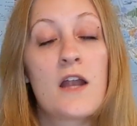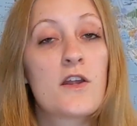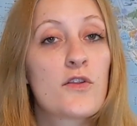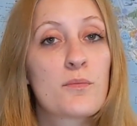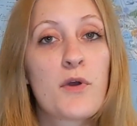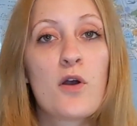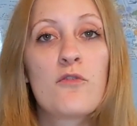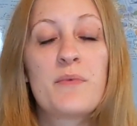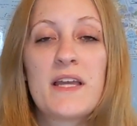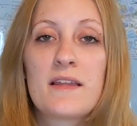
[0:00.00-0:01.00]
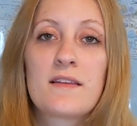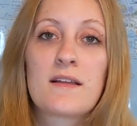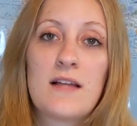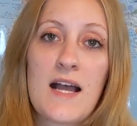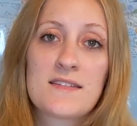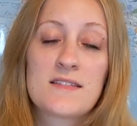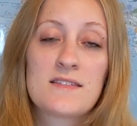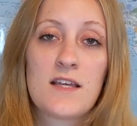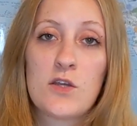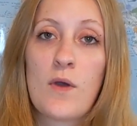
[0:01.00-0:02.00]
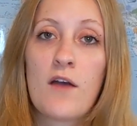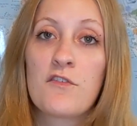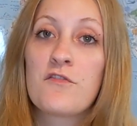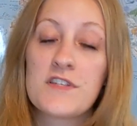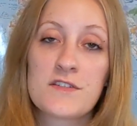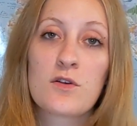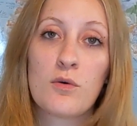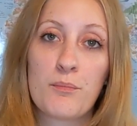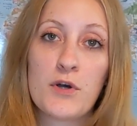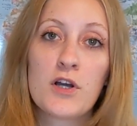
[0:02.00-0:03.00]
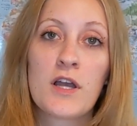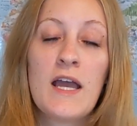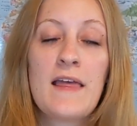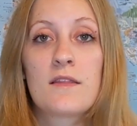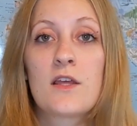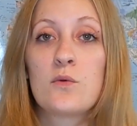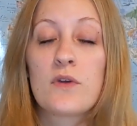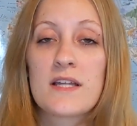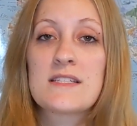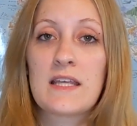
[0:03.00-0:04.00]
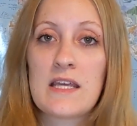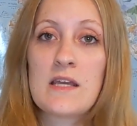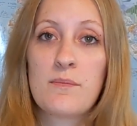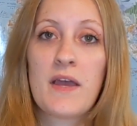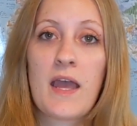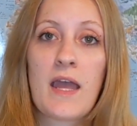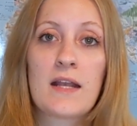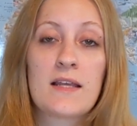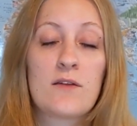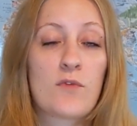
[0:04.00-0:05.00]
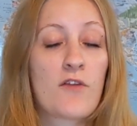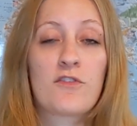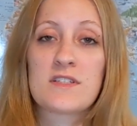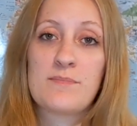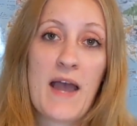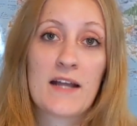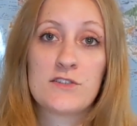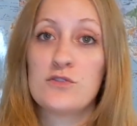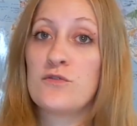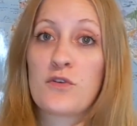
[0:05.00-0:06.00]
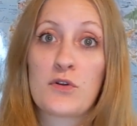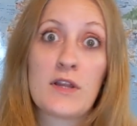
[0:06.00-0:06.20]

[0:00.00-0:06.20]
Another pro of being in the class is that you have a physical book that you will get to keep and can reference back to for